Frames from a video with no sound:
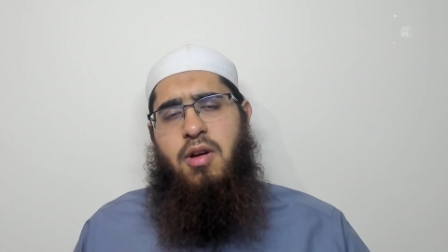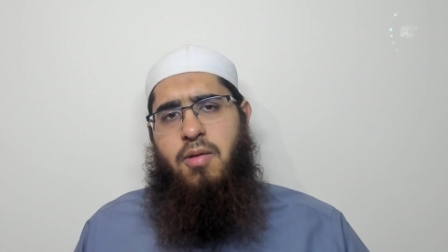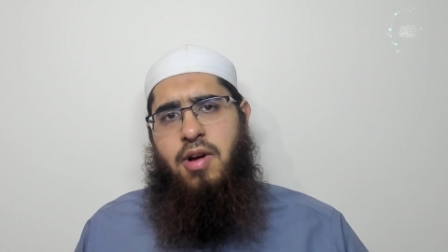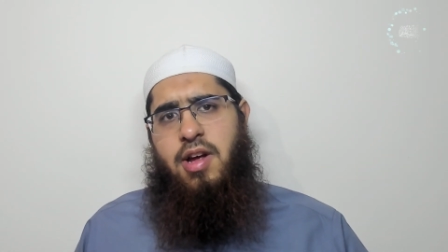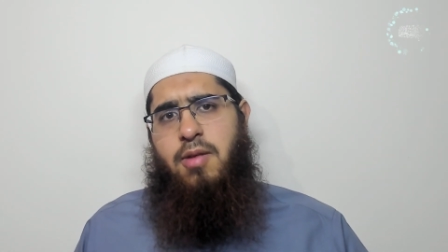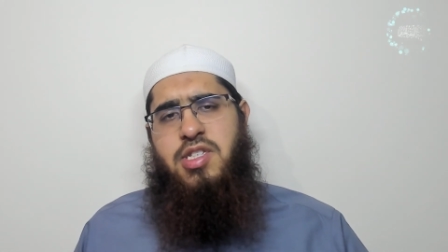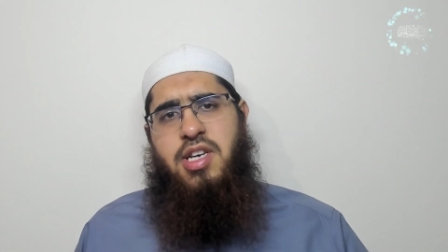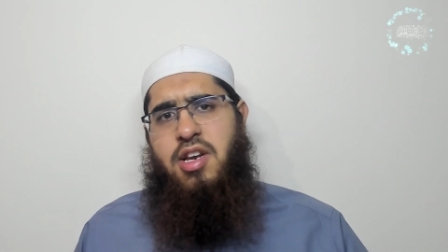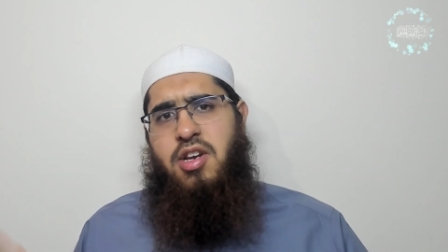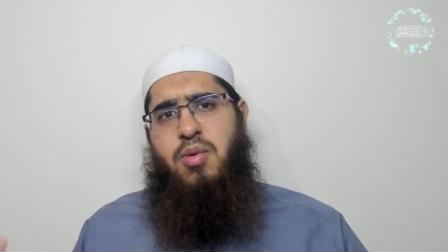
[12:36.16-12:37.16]
right? What's
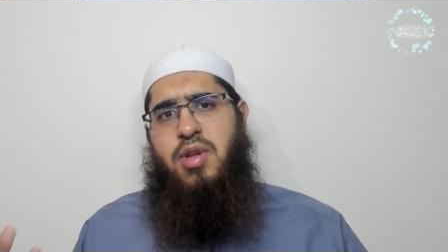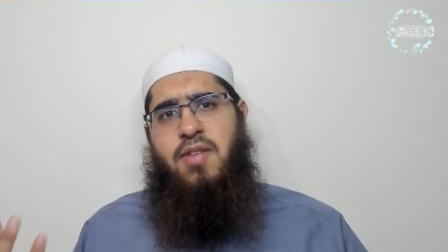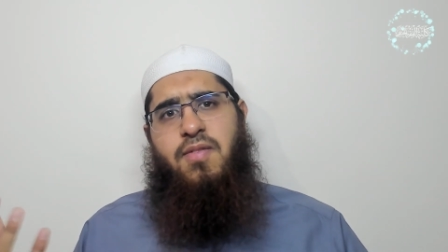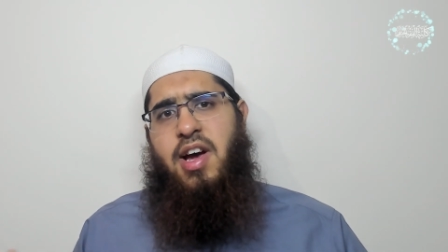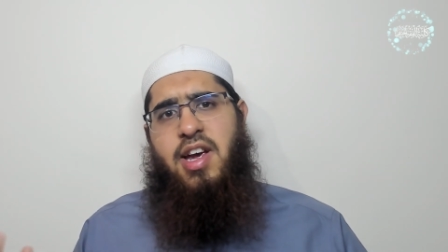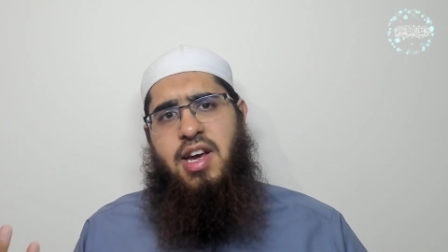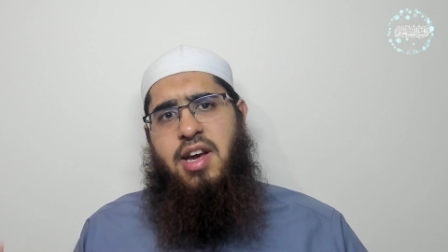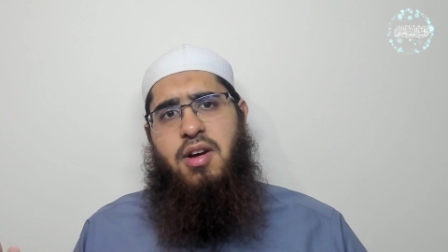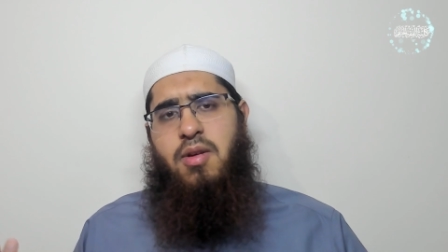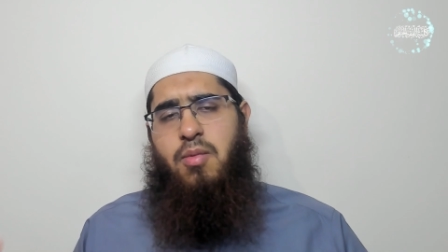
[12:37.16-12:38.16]
he going to do with the
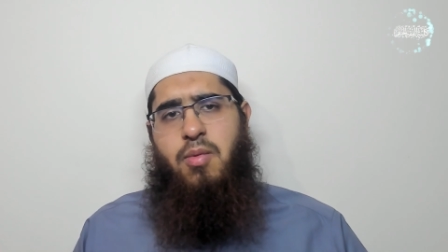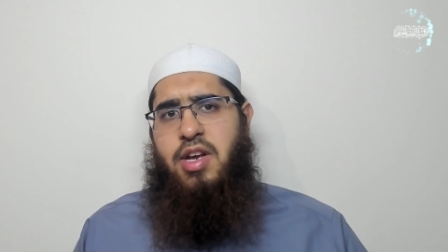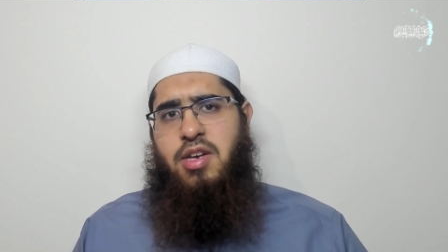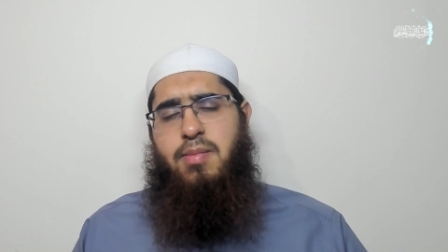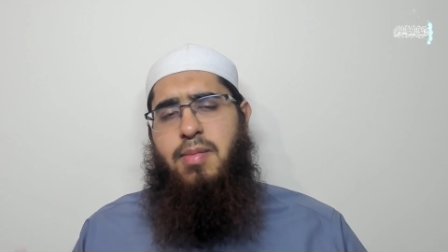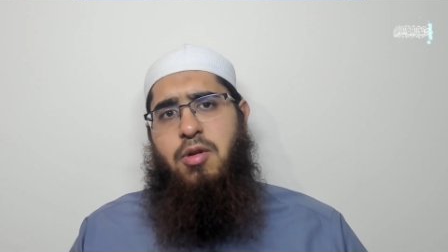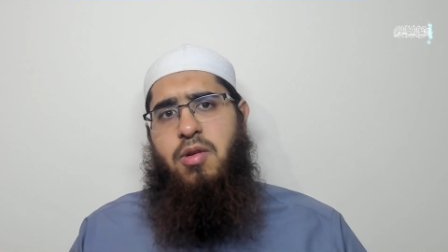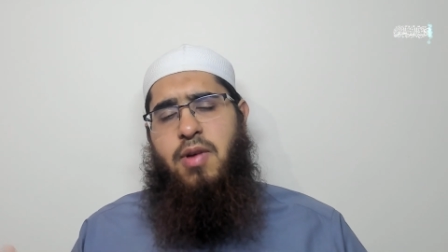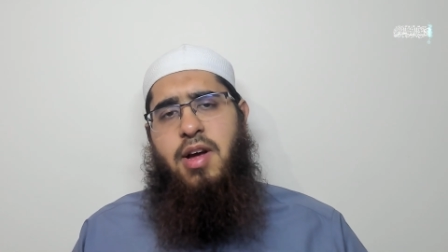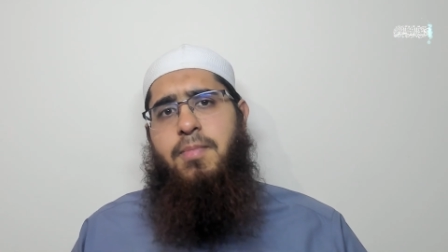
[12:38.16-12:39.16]
flying winged
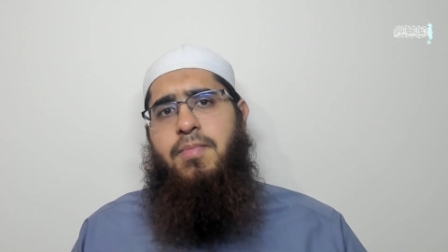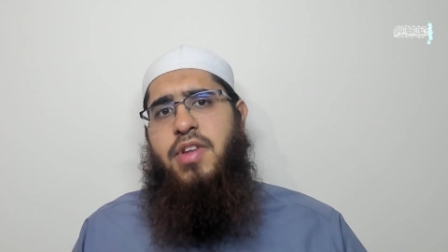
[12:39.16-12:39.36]
mammal, right?